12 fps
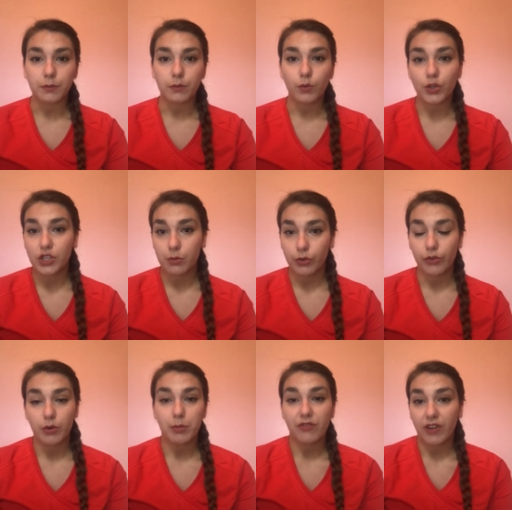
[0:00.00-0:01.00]
which can prove
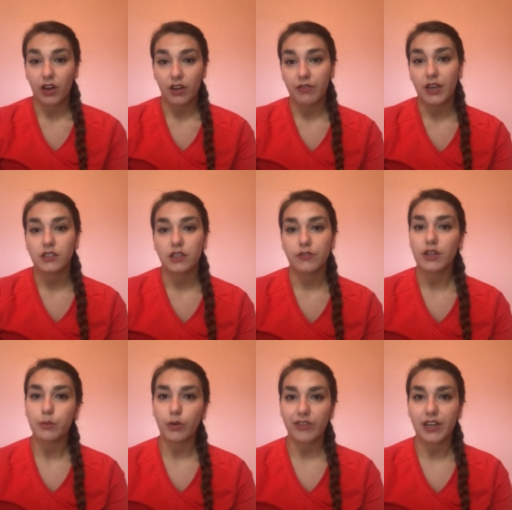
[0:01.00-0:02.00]
to be very effective
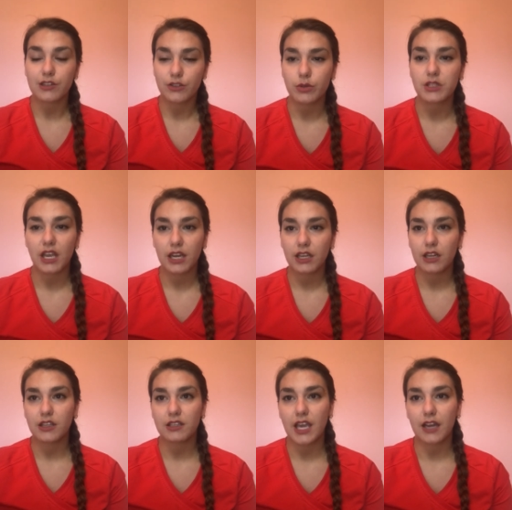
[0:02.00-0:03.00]
in preventing suicide in
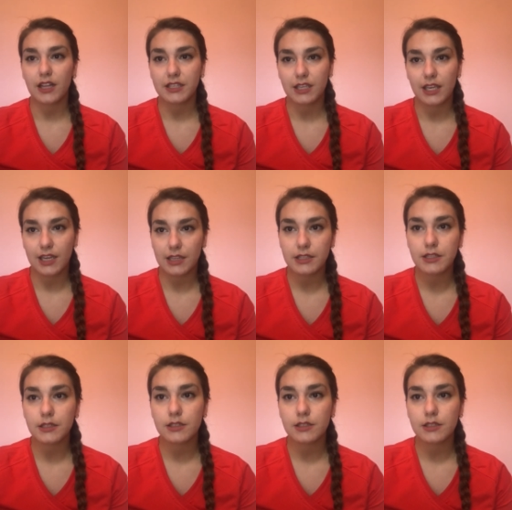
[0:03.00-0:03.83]
these adolescent kids.